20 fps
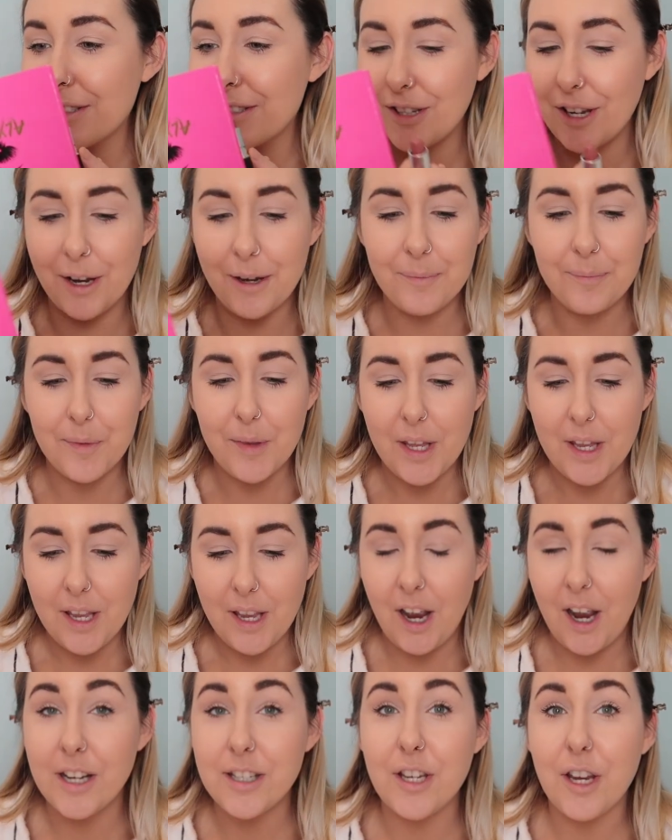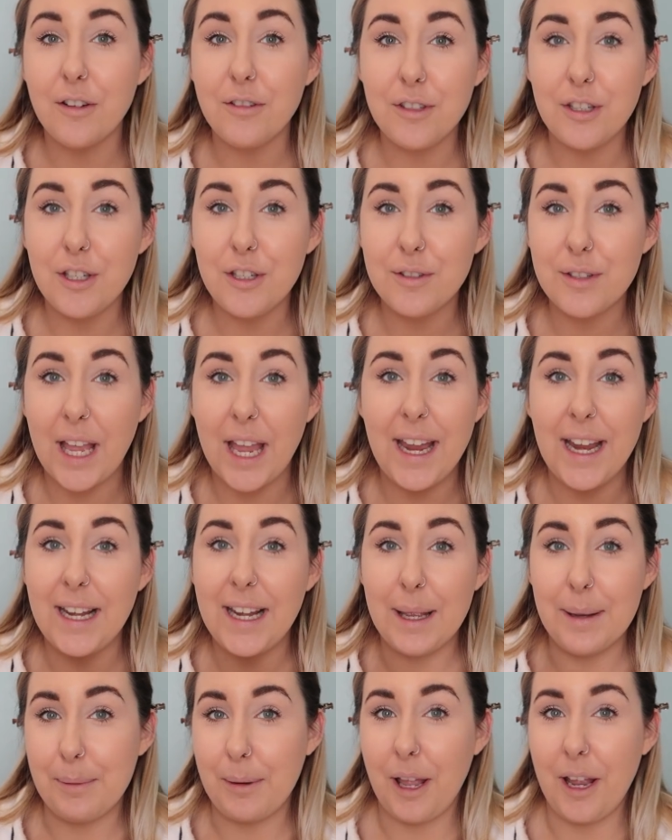So I don't use a
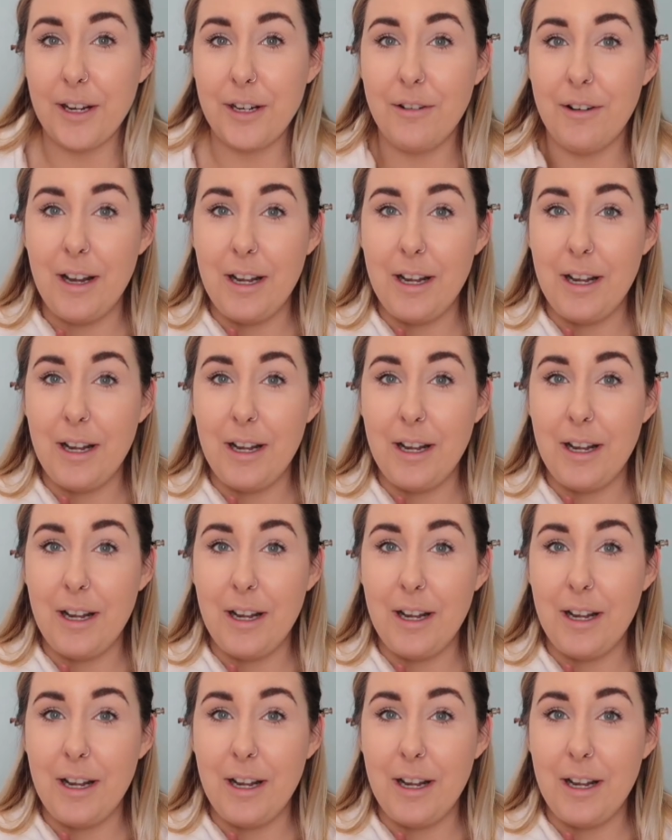lip liner